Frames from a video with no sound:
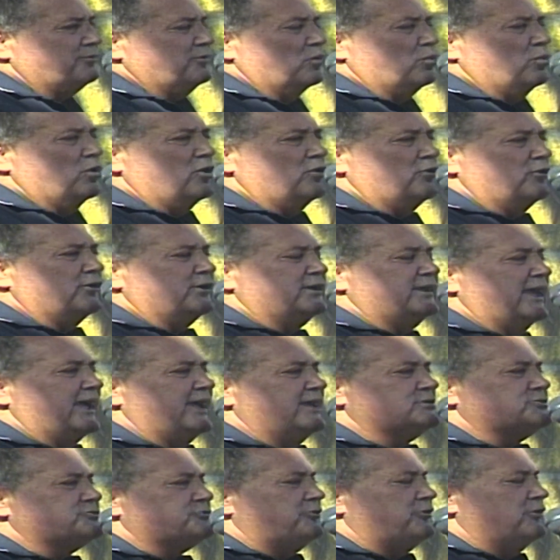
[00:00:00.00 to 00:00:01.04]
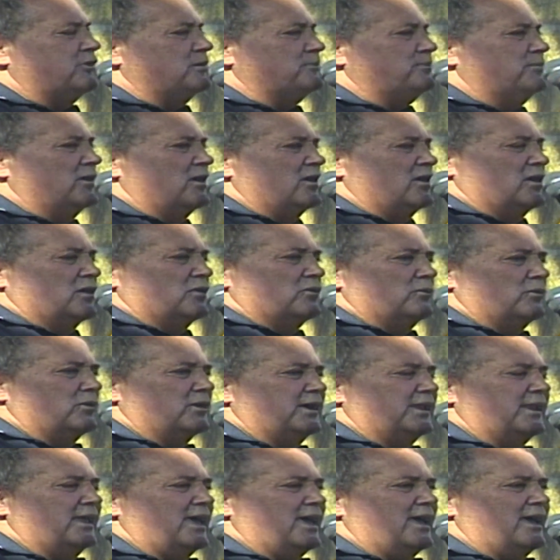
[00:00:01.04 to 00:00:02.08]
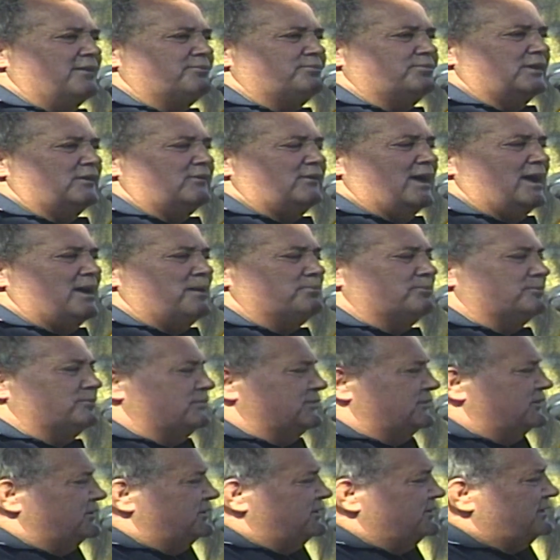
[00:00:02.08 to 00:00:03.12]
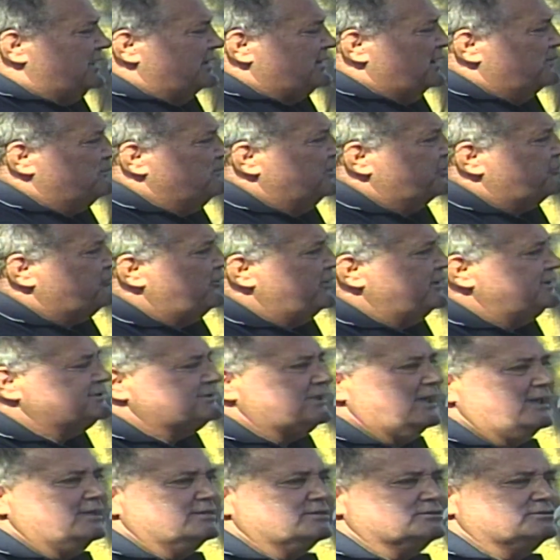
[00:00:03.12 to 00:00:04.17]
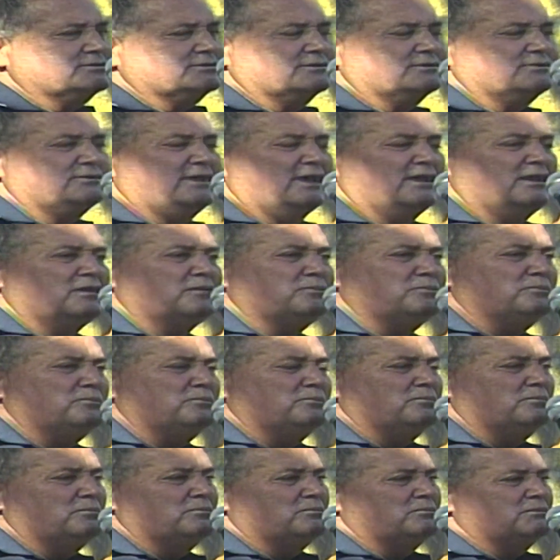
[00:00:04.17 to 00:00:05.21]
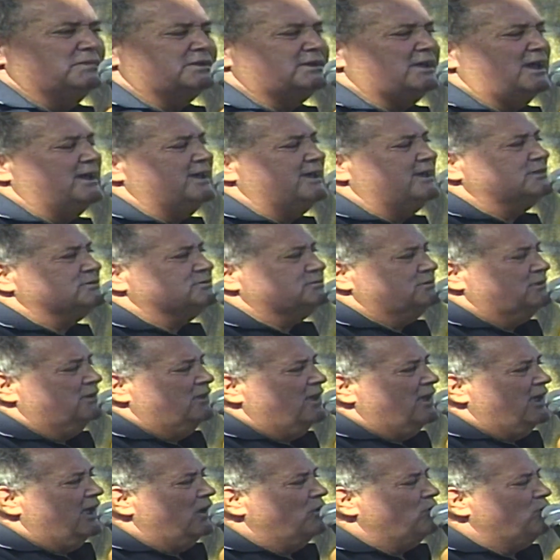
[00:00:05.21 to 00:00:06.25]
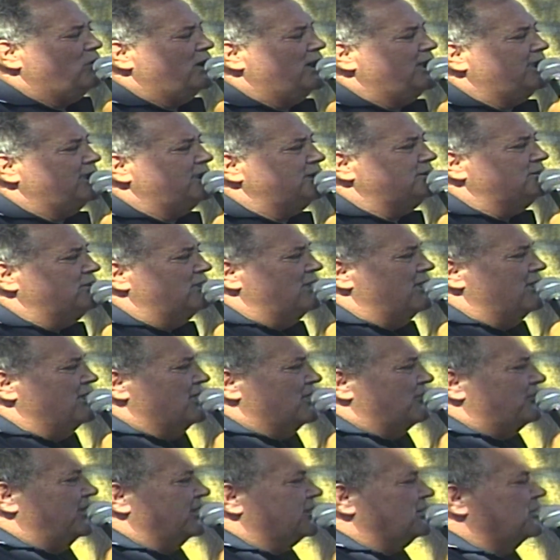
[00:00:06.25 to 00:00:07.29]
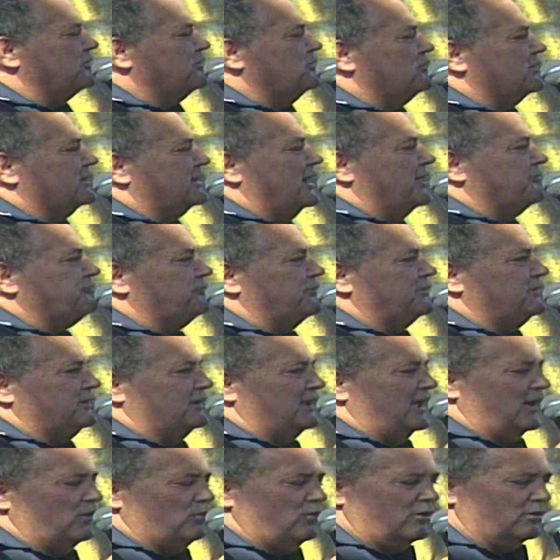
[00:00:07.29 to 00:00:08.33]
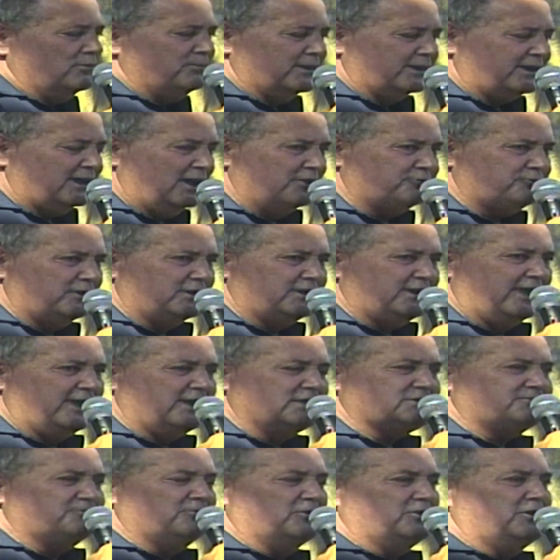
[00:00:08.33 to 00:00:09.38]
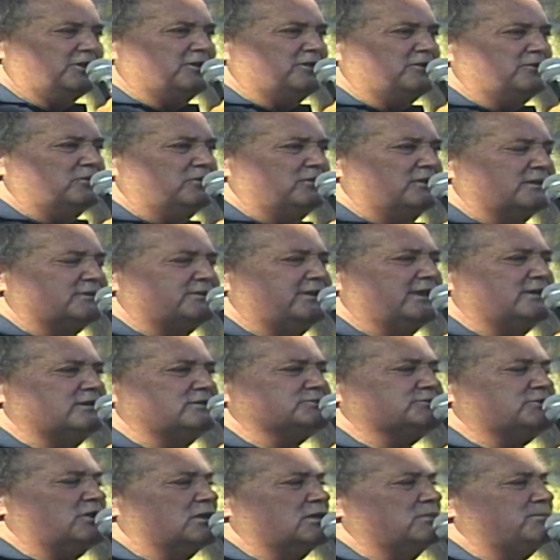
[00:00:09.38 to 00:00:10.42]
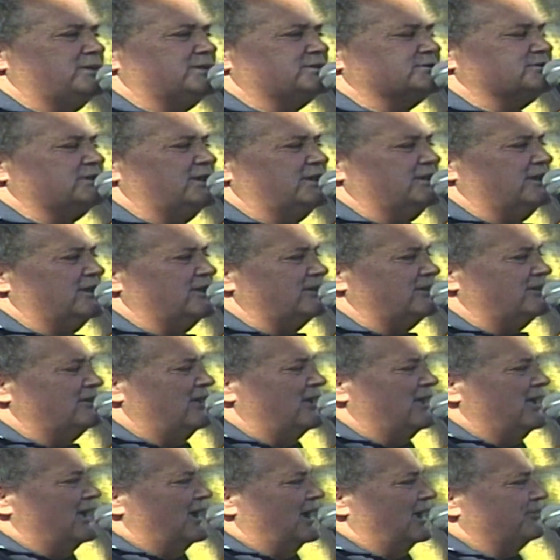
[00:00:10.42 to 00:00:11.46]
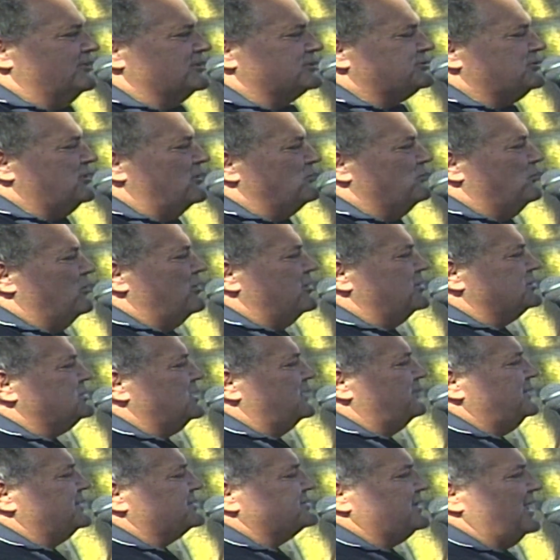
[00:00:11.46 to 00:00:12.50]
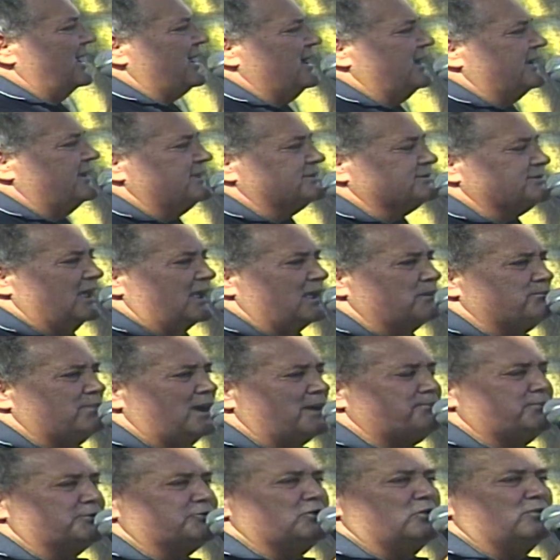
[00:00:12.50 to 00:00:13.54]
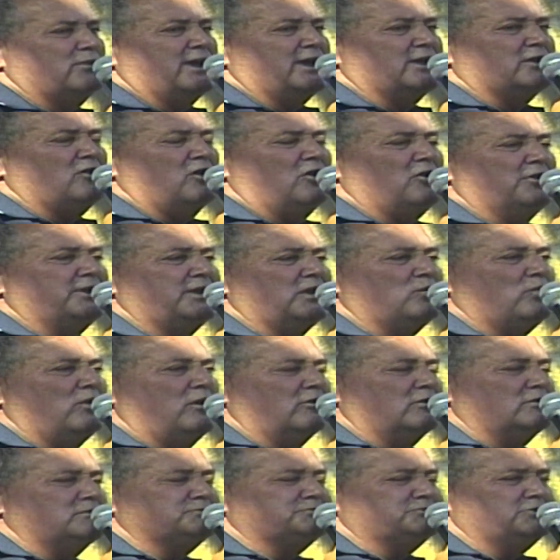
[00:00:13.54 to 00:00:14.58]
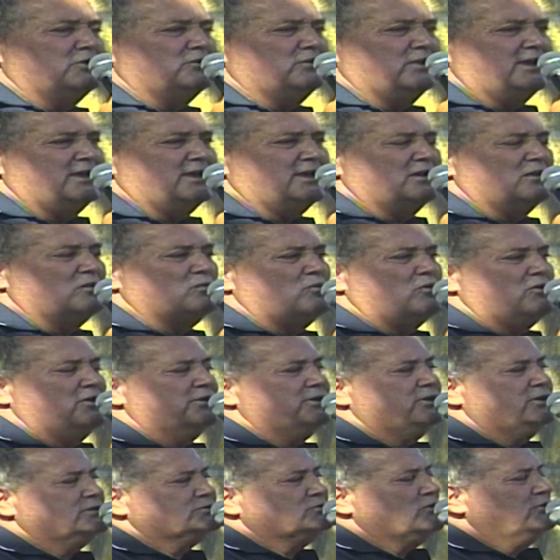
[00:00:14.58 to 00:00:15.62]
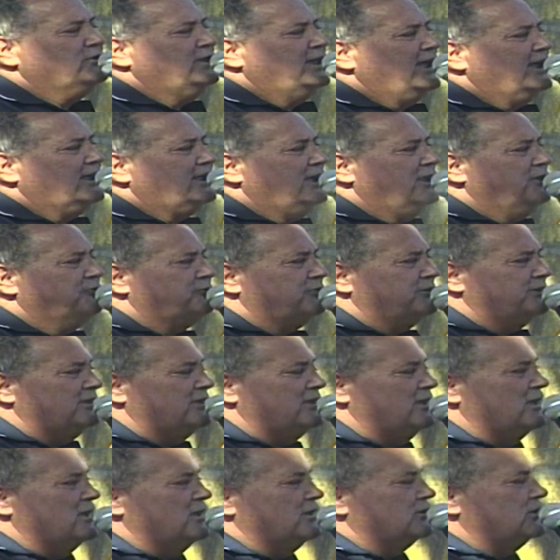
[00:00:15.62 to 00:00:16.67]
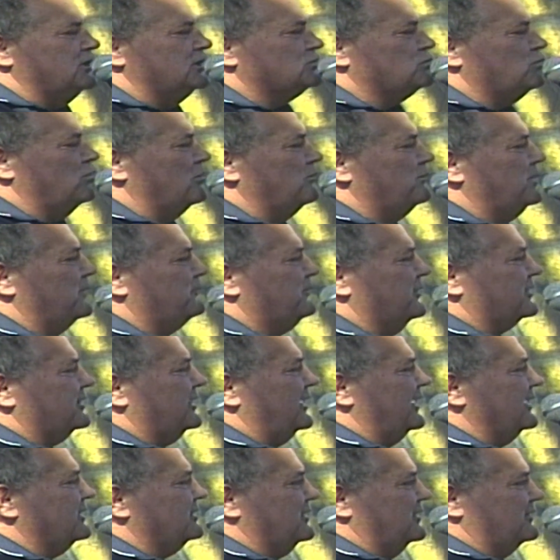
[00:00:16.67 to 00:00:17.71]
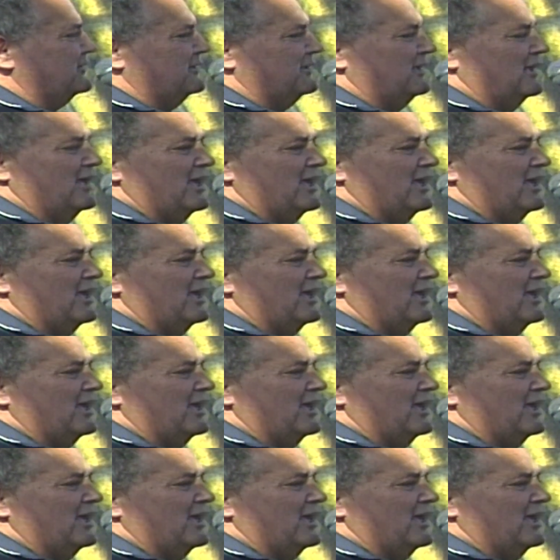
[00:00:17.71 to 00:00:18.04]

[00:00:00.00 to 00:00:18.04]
the Wuru dance troupe. We're going to have my 3 sons, Dylan, Matthias and Wade. They're going to do a welcome to country dance for you. Dylan's going to be singing And the song words he'd be saying, he's saying, Bapadu, our God, he welcomes you here, and while he's on our country, you will be protected.